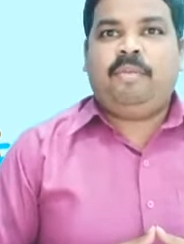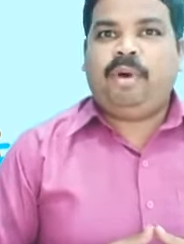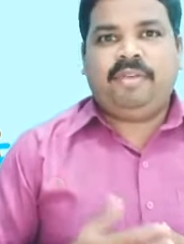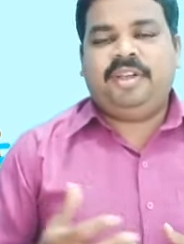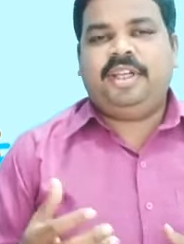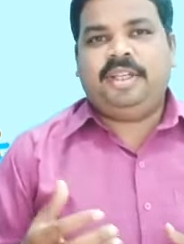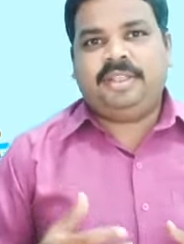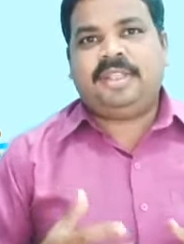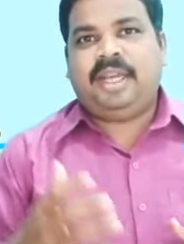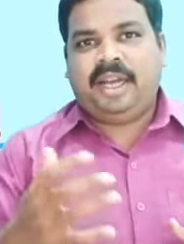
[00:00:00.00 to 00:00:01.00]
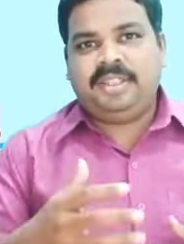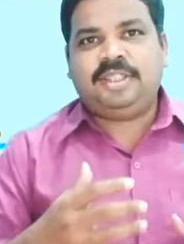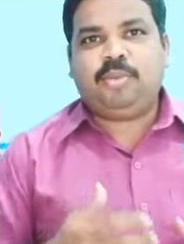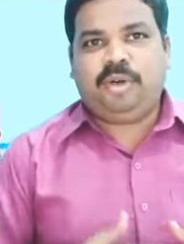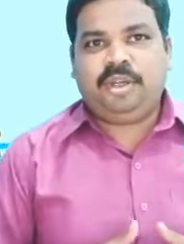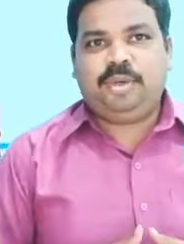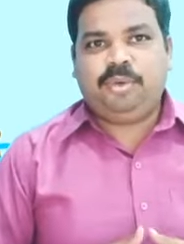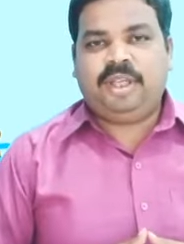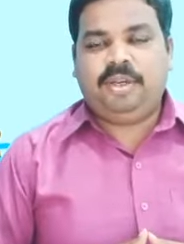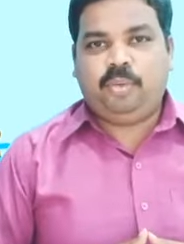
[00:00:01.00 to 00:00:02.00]
Whatever it is, I just wanted
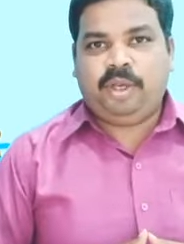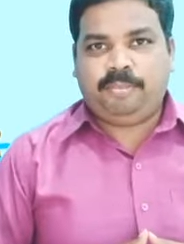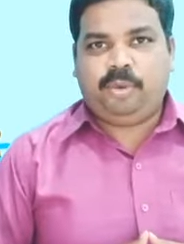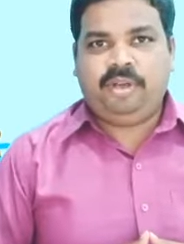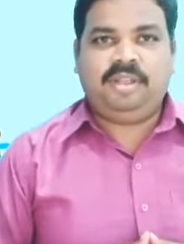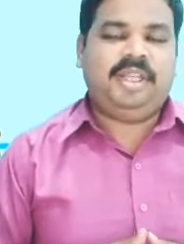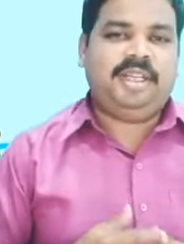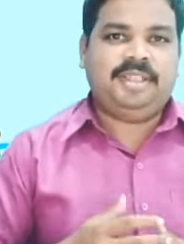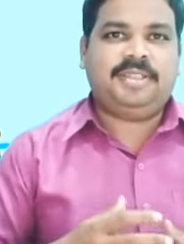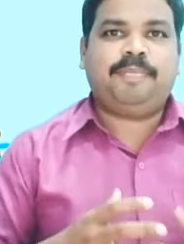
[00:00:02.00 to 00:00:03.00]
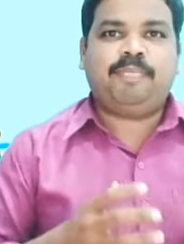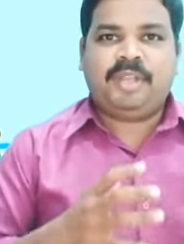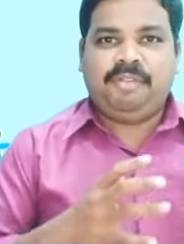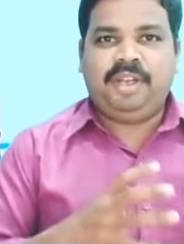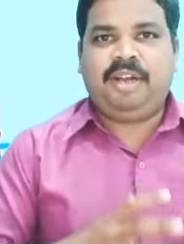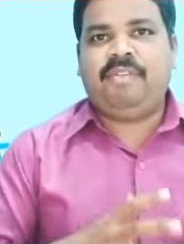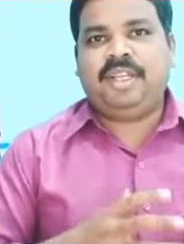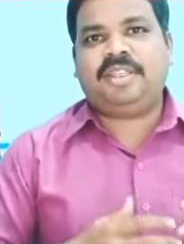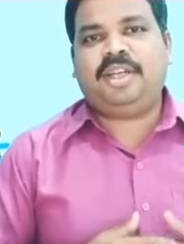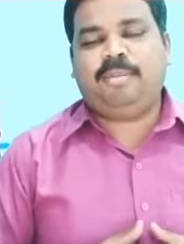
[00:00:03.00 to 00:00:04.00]
to tell you one point, that is, we have
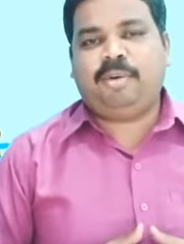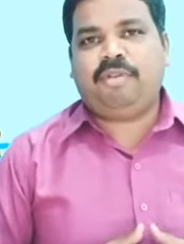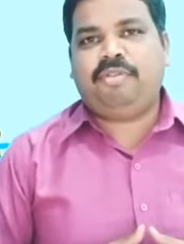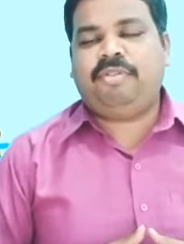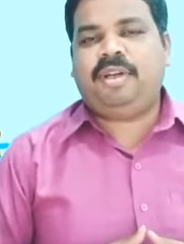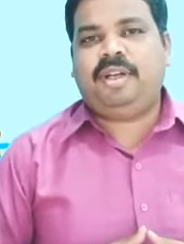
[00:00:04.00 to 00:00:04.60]
lesser number of